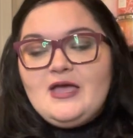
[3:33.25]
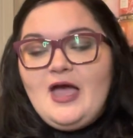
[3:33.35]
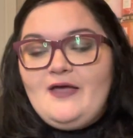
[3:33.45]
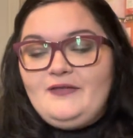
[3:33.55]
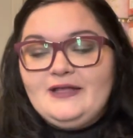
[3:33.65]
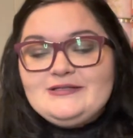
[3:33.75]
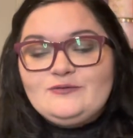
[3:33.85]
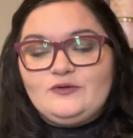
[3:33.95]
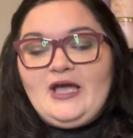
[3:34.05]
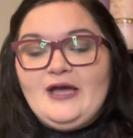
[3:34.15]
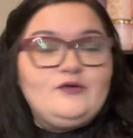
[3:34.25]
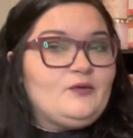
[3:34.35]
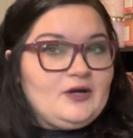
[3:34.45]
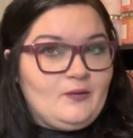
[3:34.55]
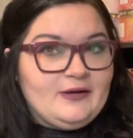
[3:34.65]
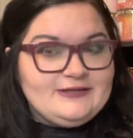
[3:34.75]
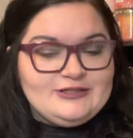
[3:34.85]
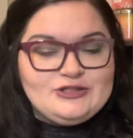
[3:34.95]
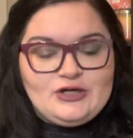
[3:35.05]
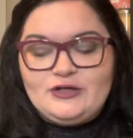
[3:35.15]
And that's kind of where I wanted to
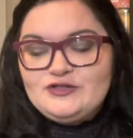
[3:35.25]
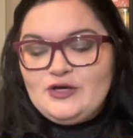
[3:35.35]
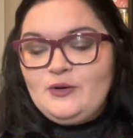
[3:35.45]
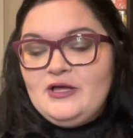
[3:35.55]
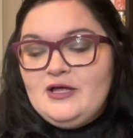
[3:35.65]
start. So